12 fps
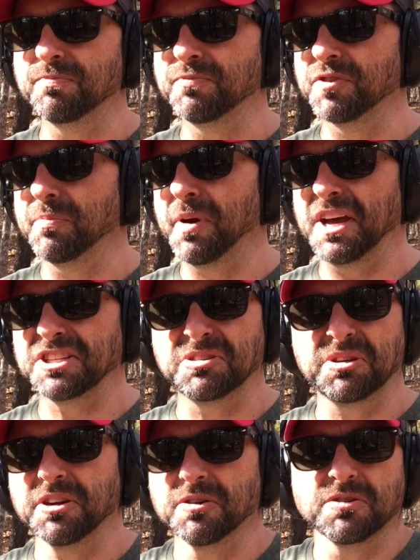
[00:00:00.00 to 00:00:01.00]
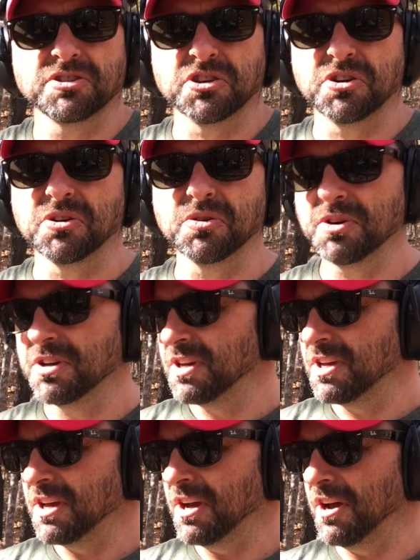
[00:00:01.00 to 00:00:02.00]
for the past year or so,
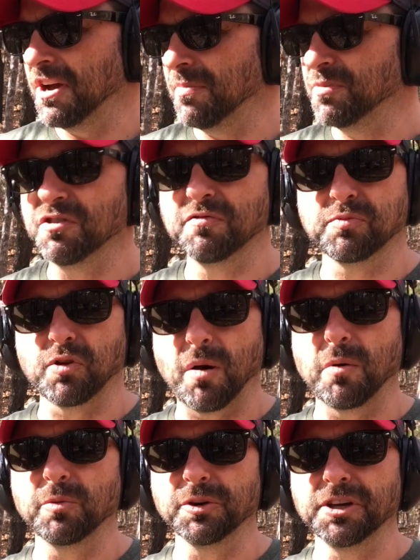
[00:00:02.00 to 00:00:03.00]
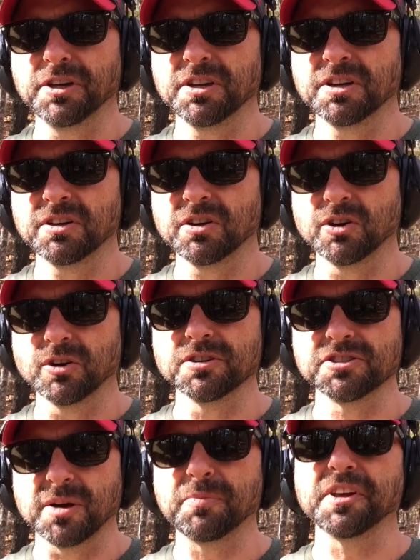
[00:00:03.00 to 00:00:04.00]
you've probably heard
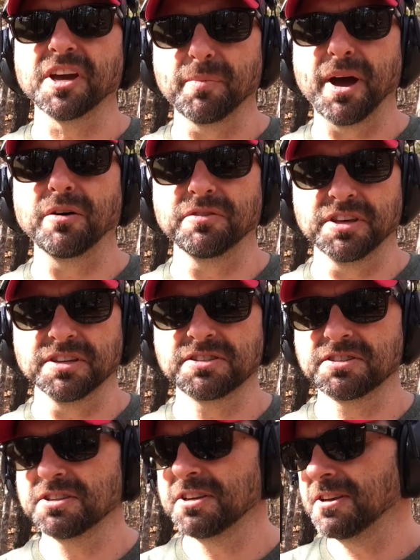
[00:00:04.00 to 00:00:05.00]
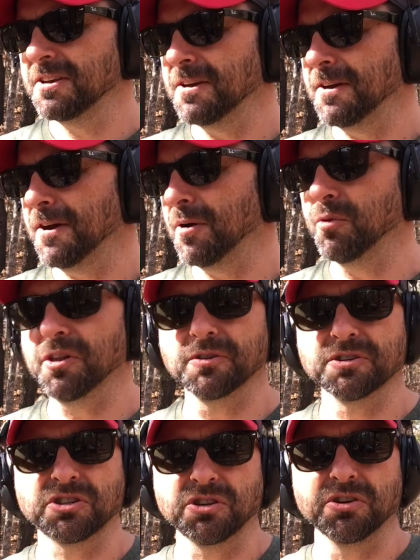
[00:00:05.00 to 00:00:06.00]
something about this, whether
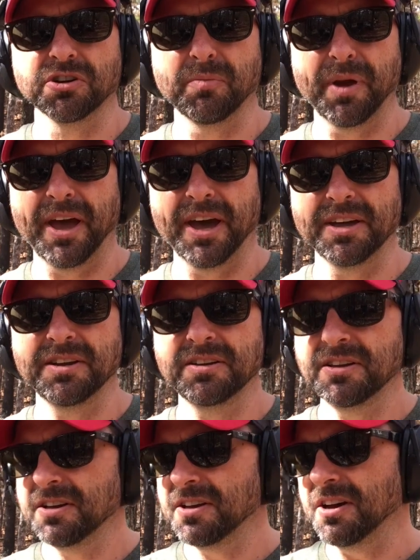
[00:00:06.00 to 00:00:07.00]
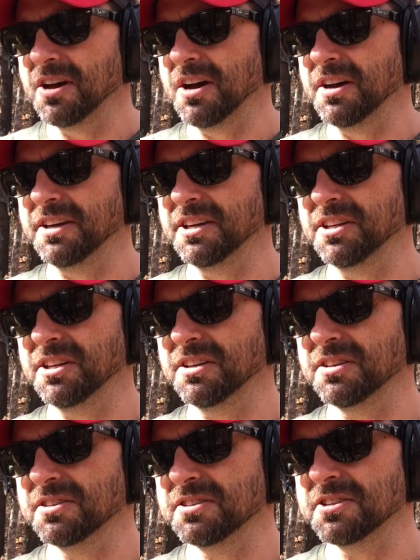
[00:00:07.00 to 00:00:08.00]
it's good or bad. It
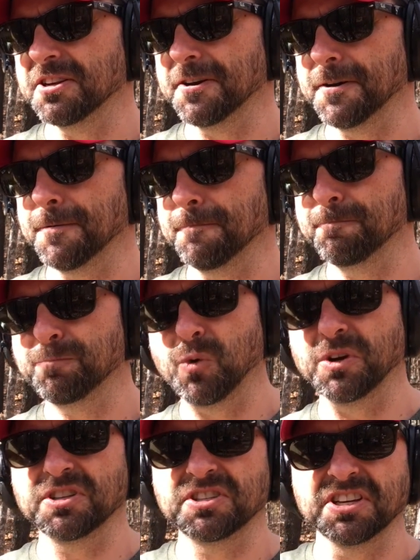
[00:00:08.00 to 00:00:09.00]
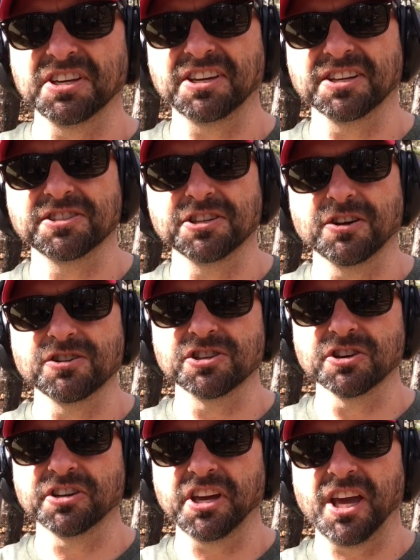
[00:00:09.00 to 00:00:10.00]
is what Sig considers
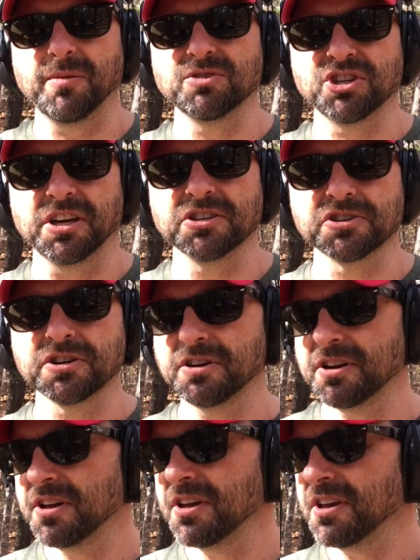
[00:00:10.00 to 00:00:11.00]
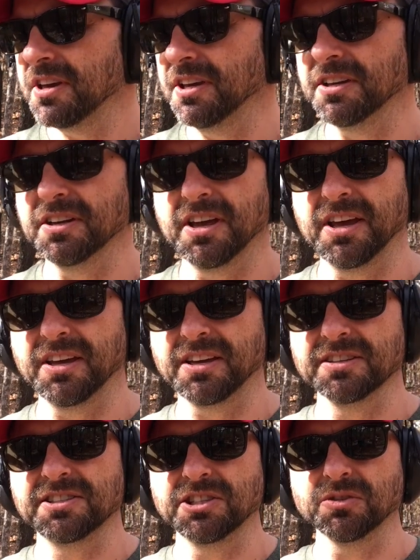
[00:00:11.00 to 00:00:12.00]
their game changer in a
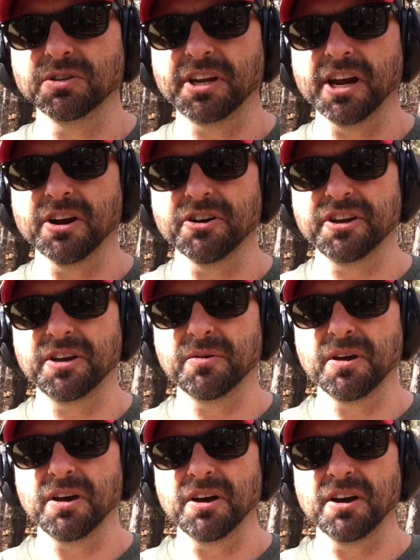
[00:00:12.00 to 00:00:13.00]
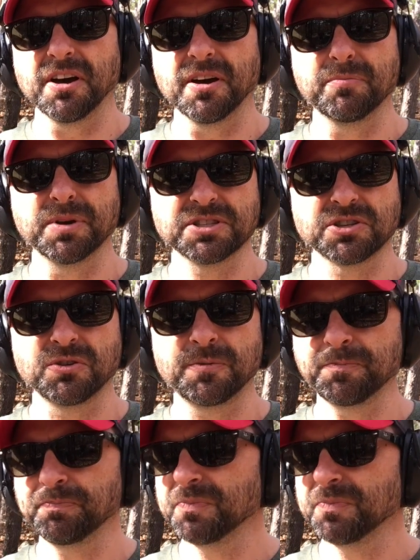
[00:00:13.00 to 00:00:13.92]
concealed carry pistol.